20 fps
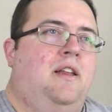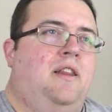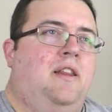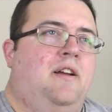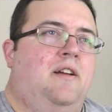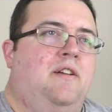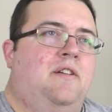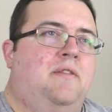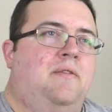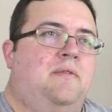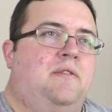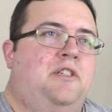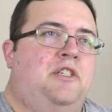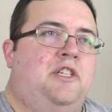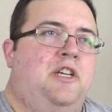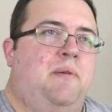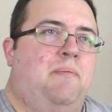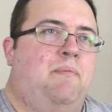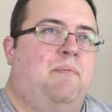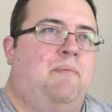Their
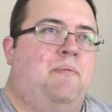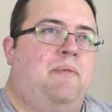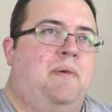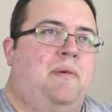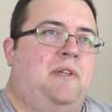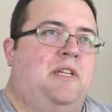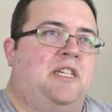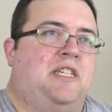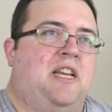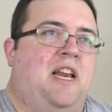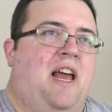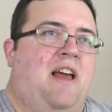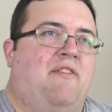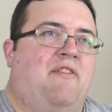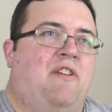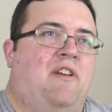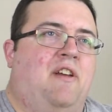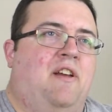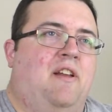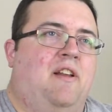ship doesn't
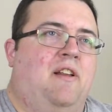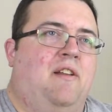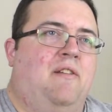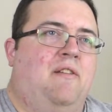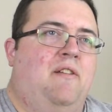have a